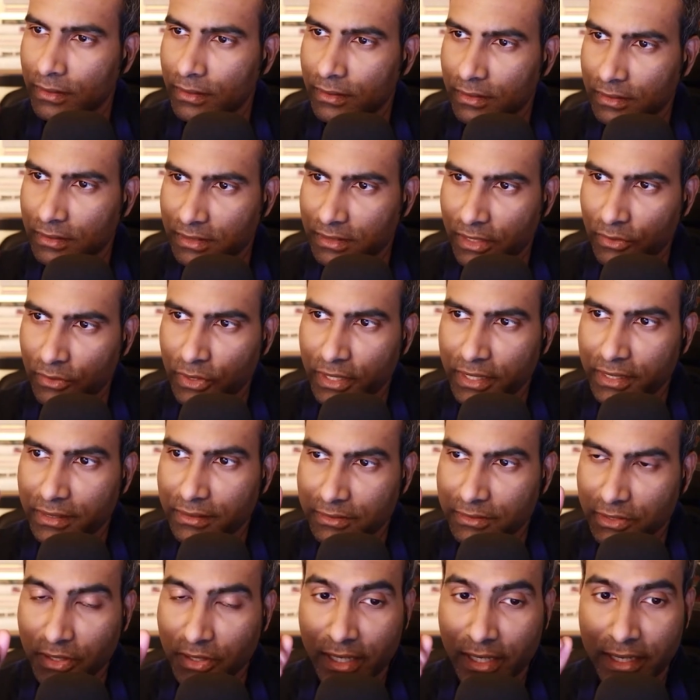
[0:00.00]
Is that right?
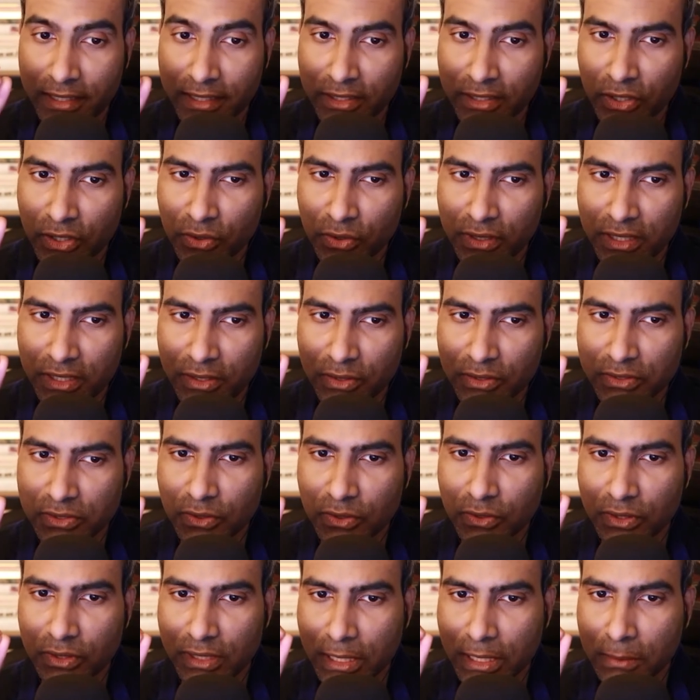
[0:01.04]
So I know yes, he also
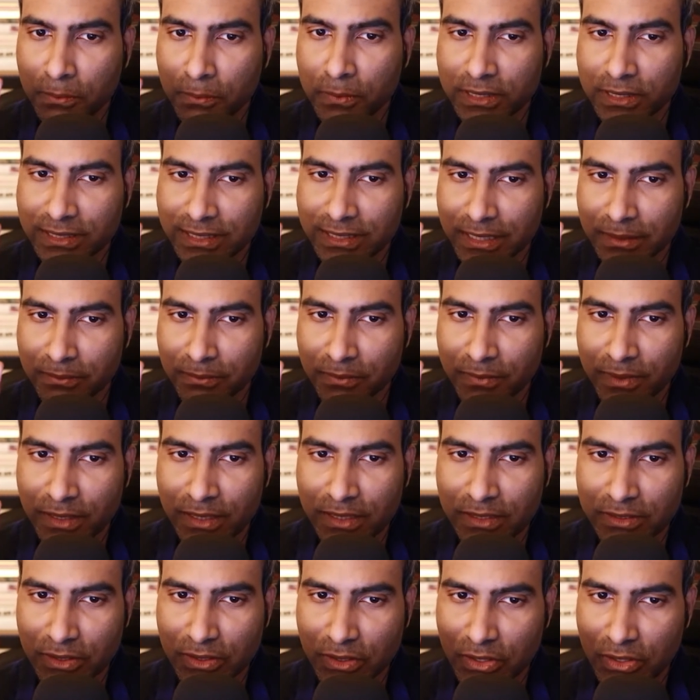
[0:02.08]
yeah. numbers them,
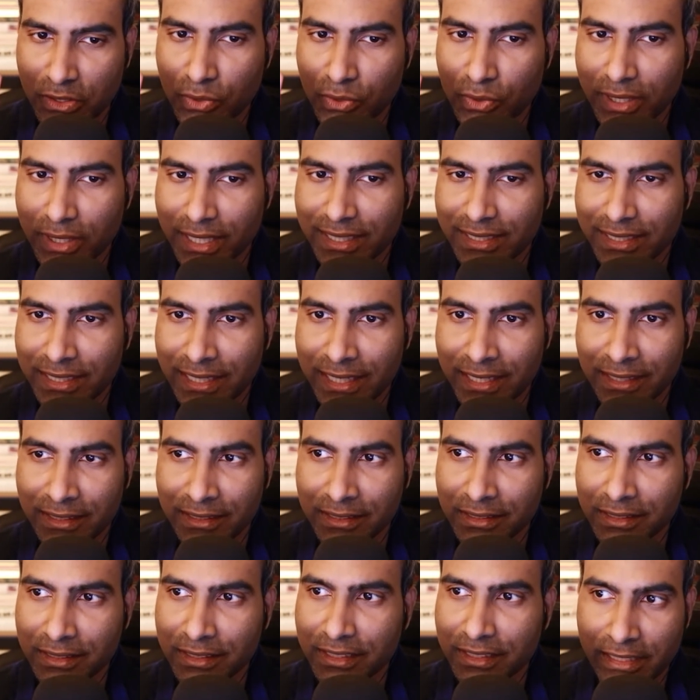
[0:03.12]
so you can
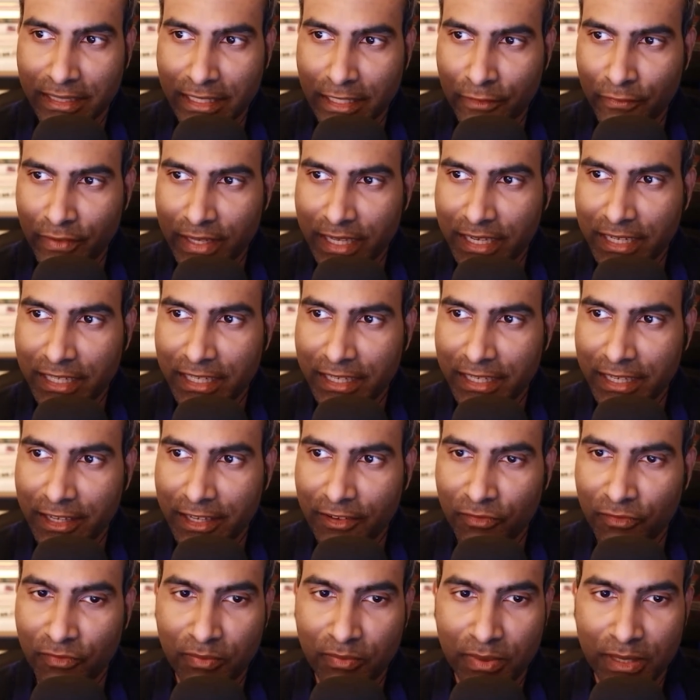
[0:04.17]
tell if any have
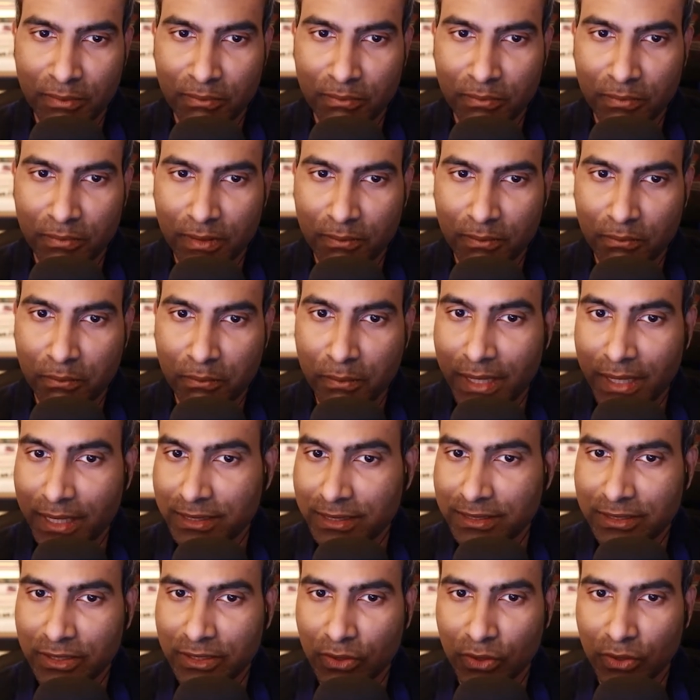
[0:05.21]
been
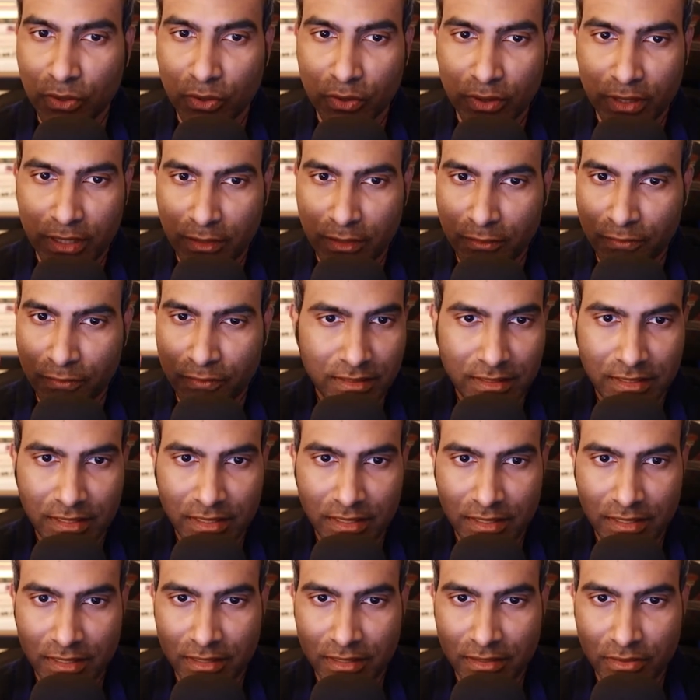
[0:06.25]
missed or if
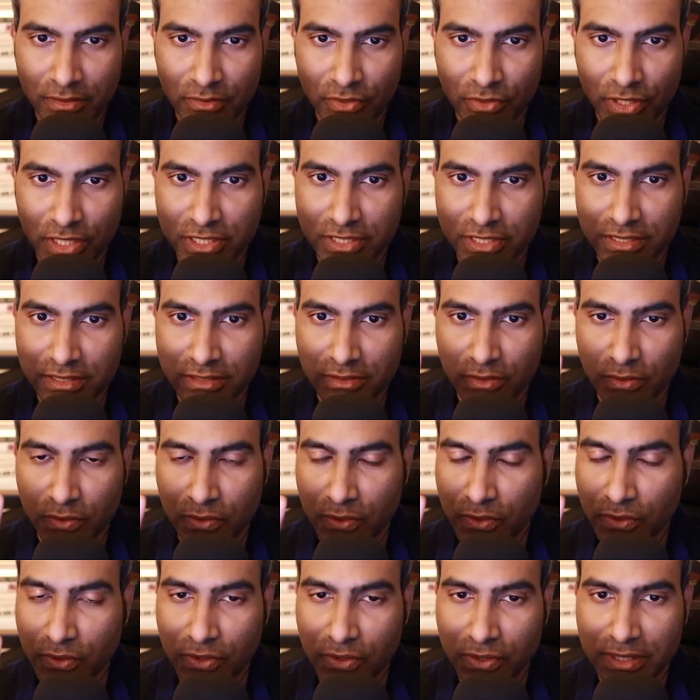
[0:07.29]
the Russian
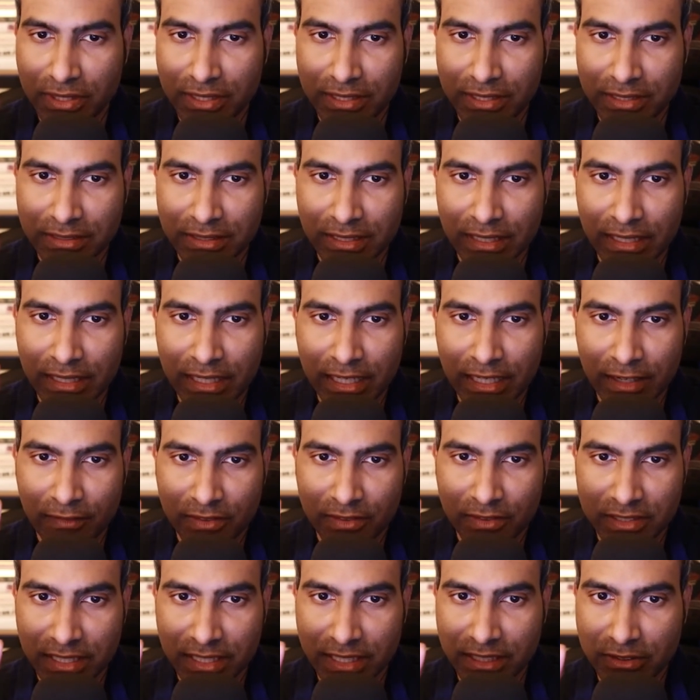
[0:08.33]
authorities have
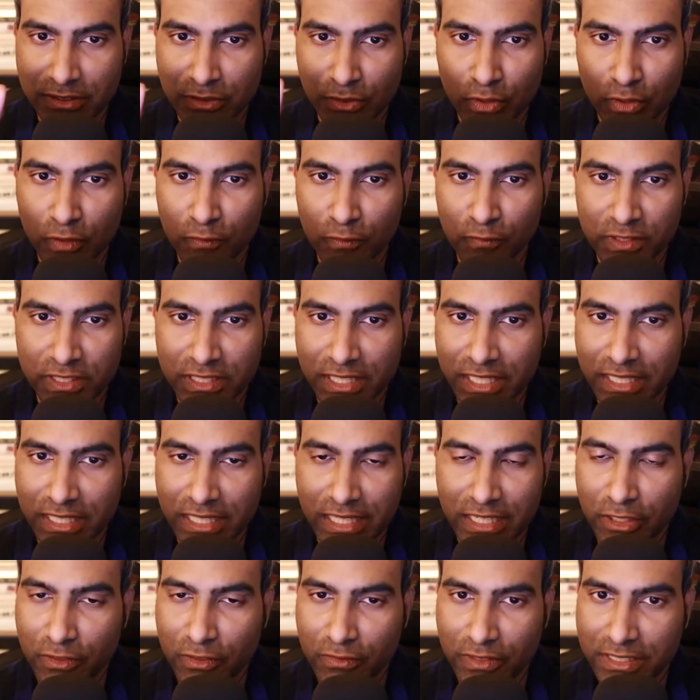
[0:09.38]
decided to confiscate
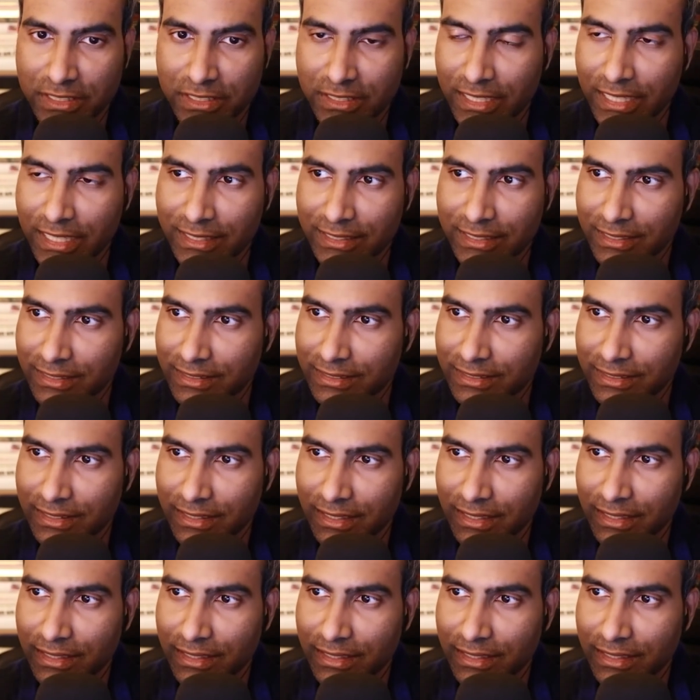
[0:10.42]
any of these letters.